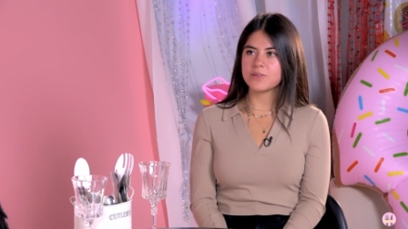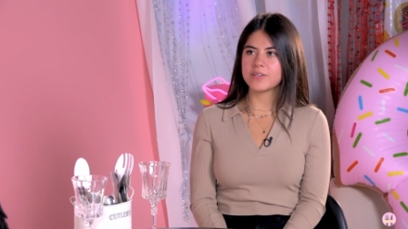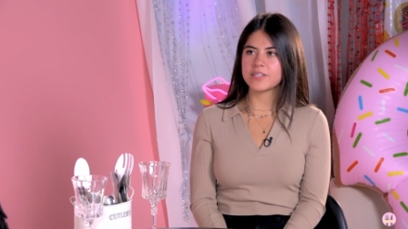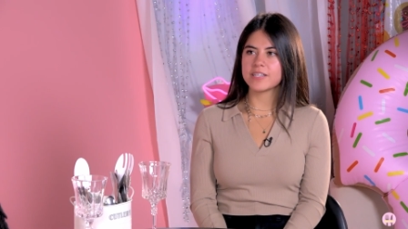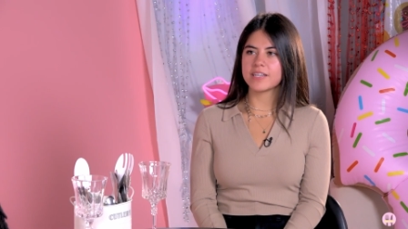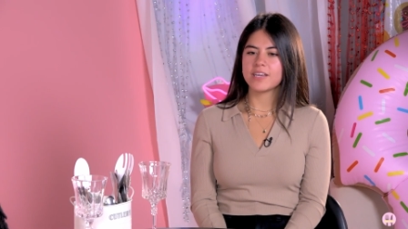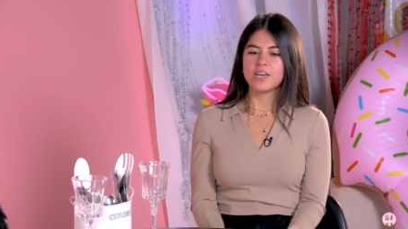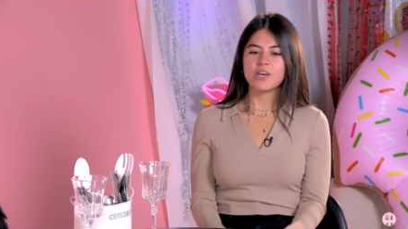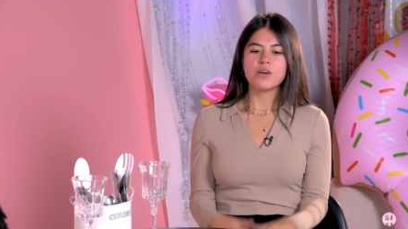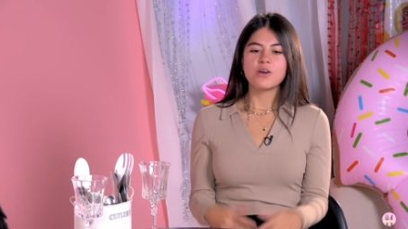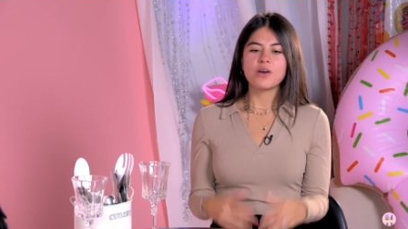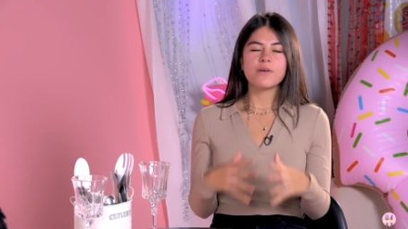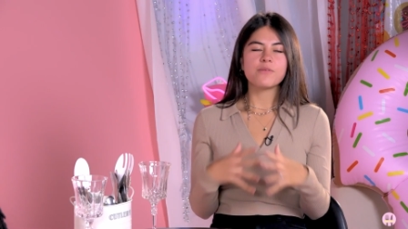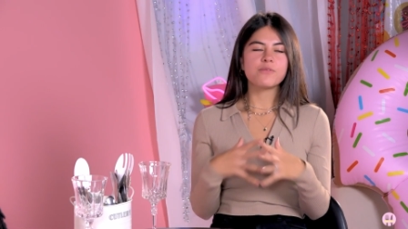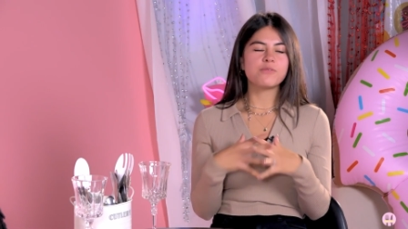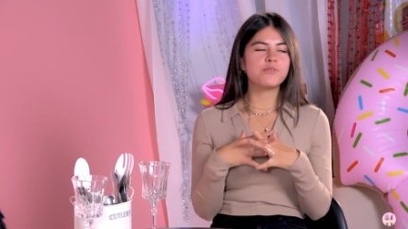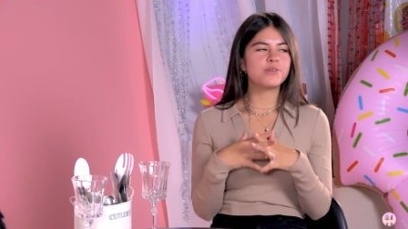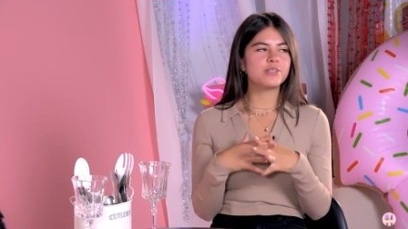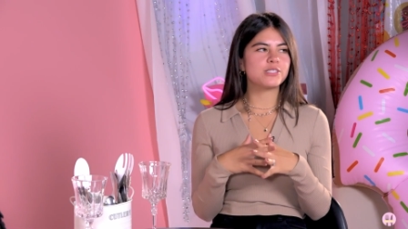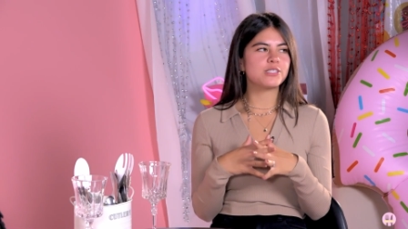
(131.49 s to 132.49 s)
And okay.
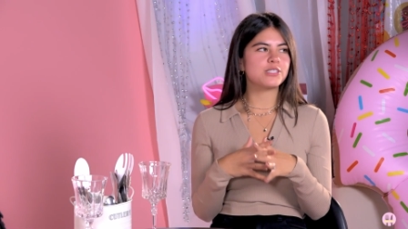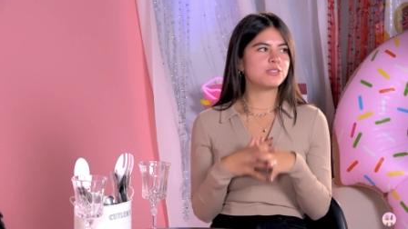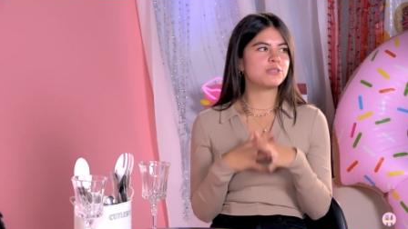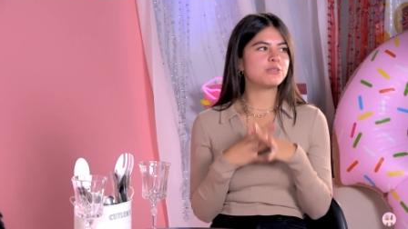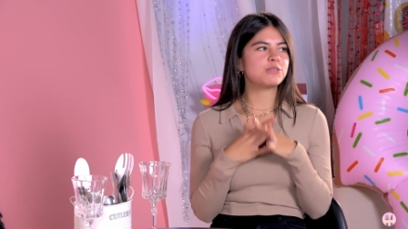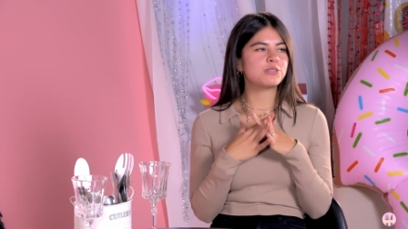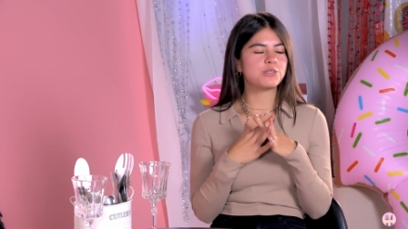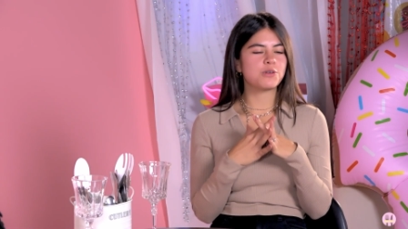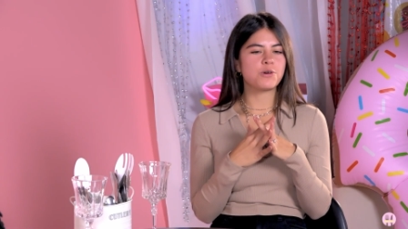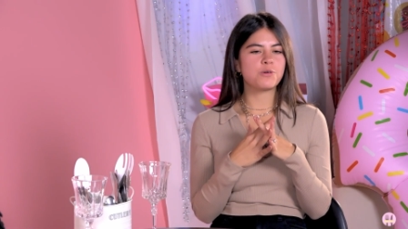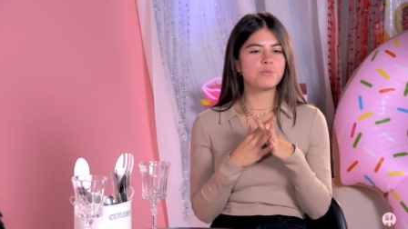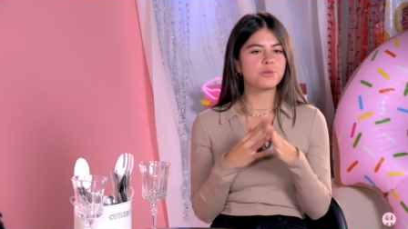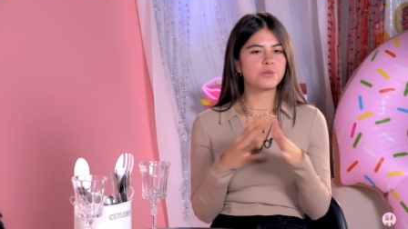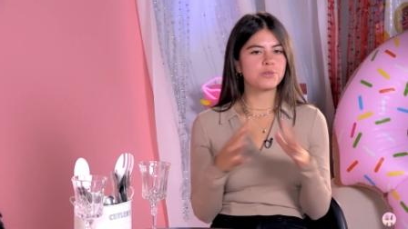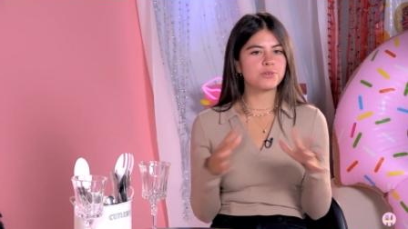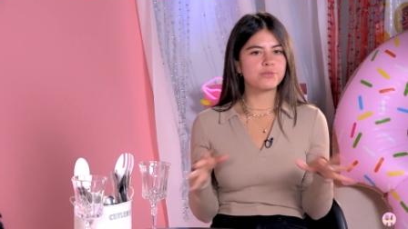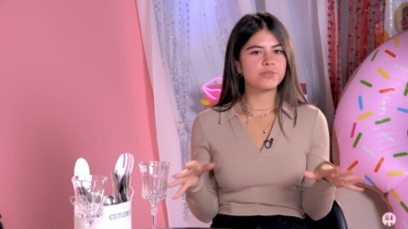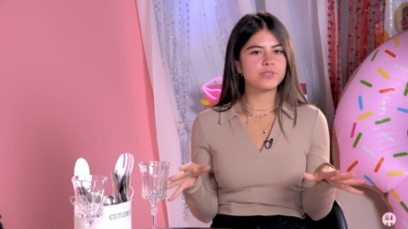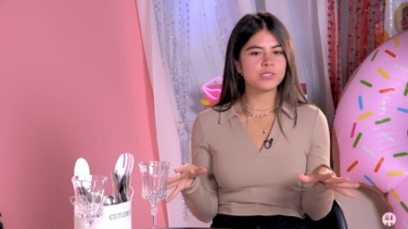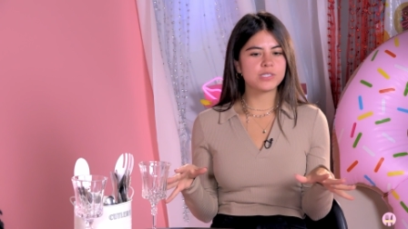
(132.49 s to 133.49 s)
food is also so
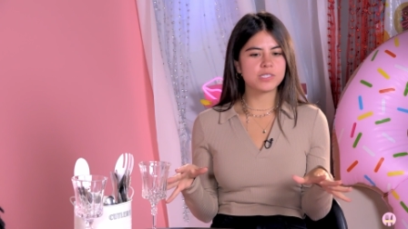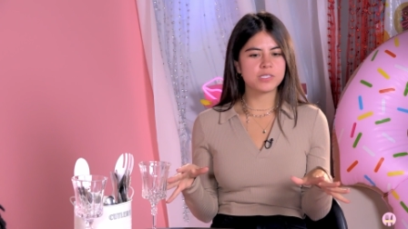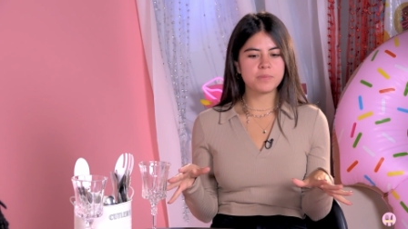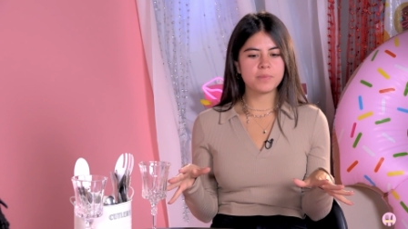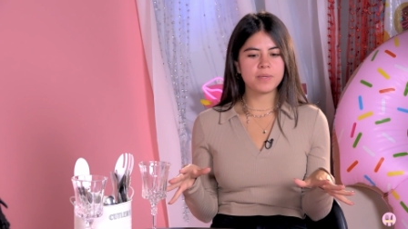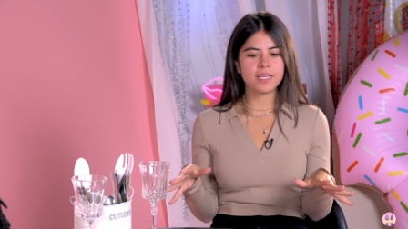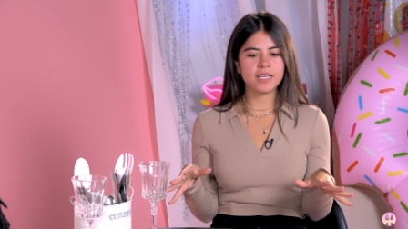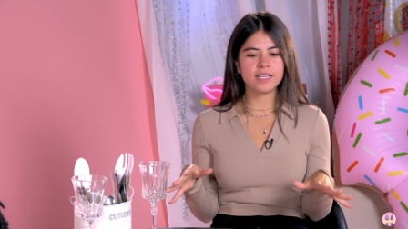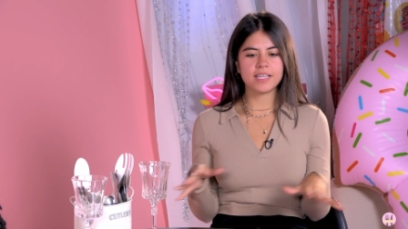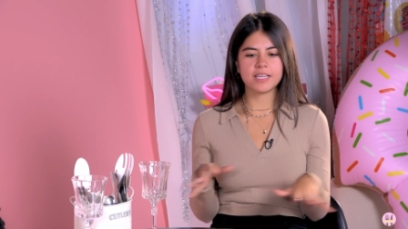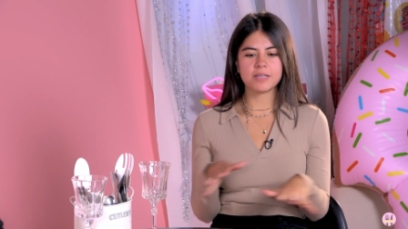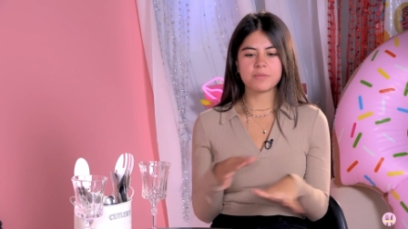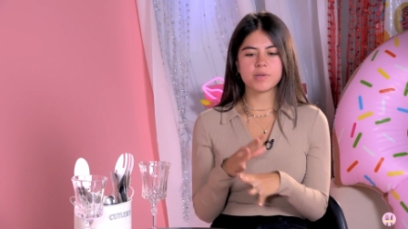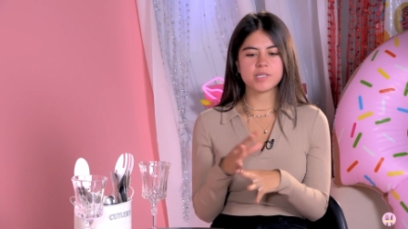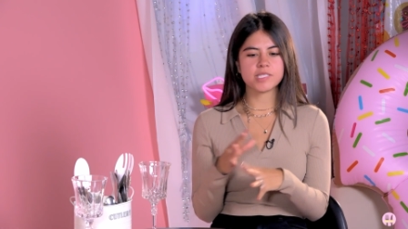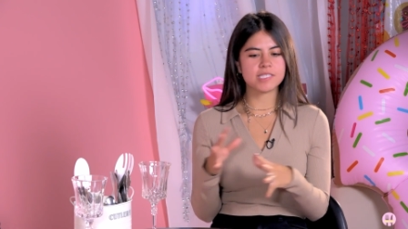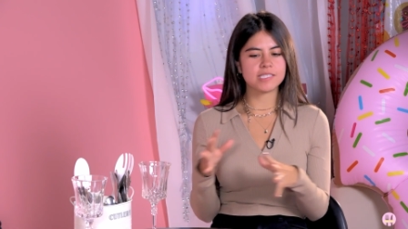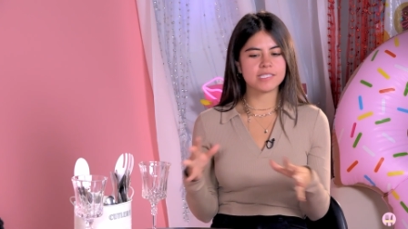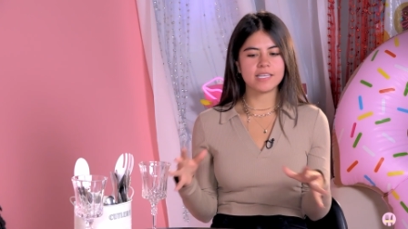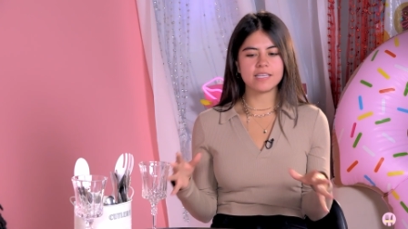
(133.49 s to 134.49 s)
beautiful to me, like mm.
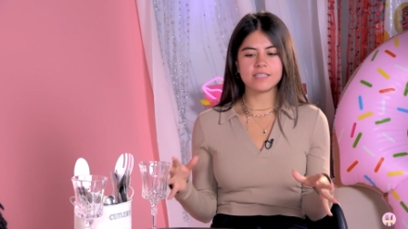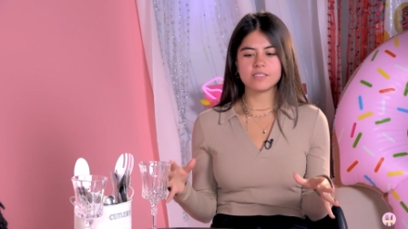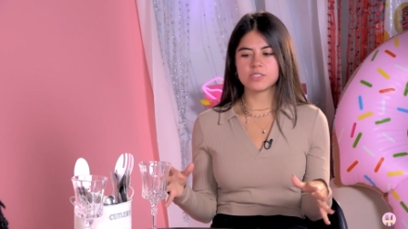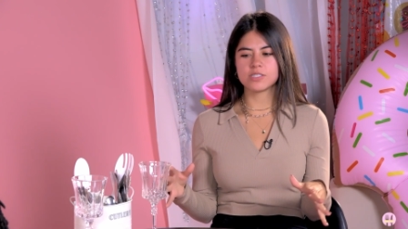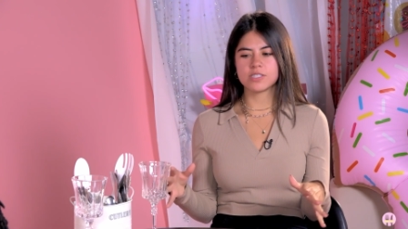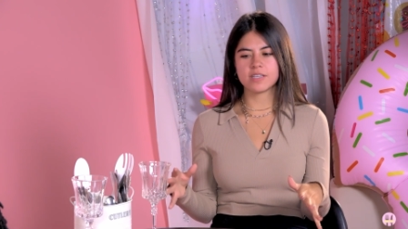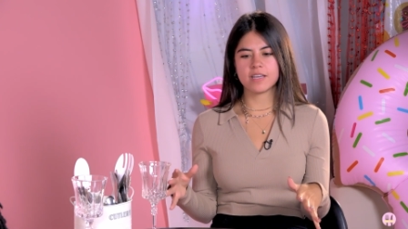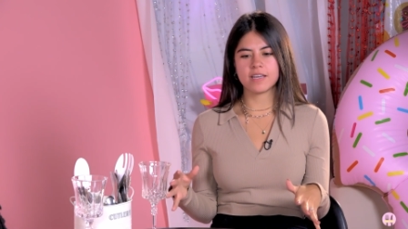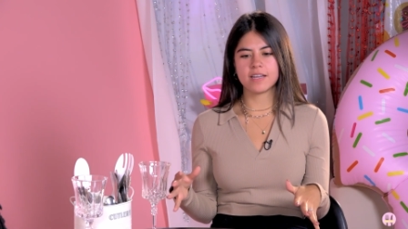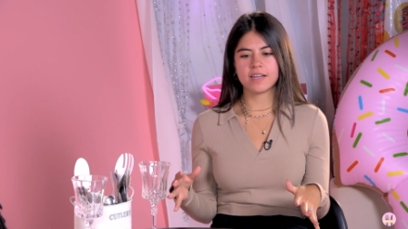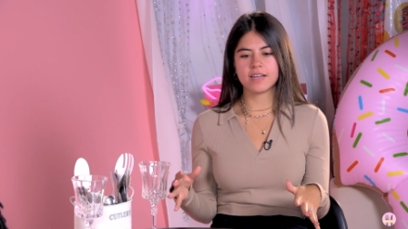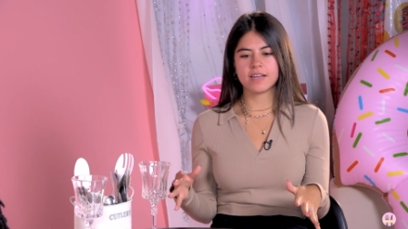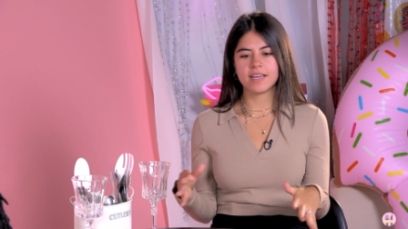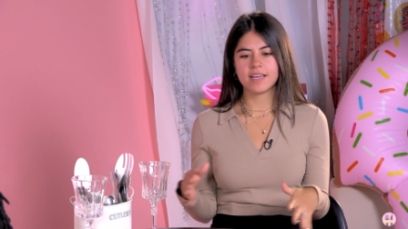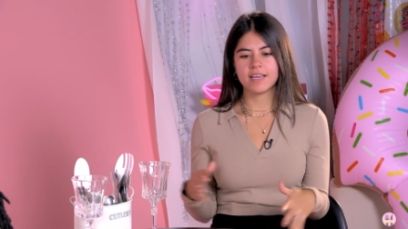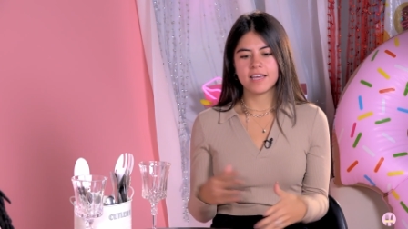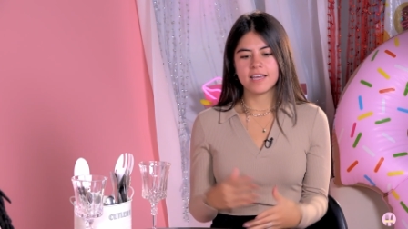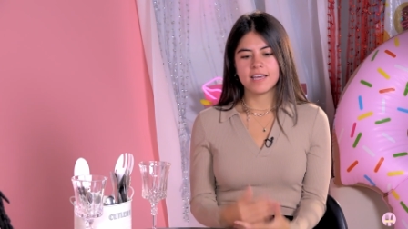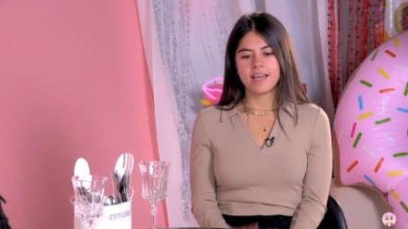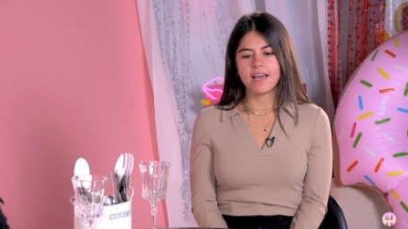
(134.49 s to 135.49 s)
presentation.
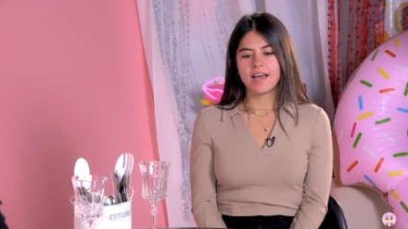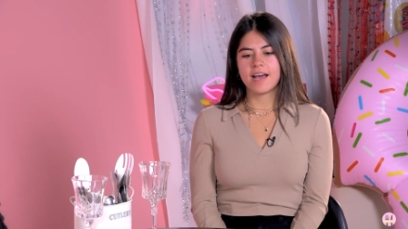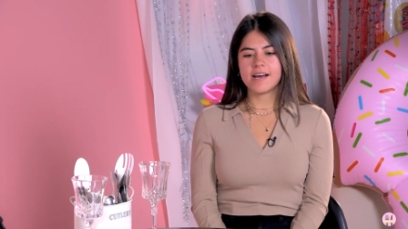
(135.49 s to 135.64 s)
Mm. Mm.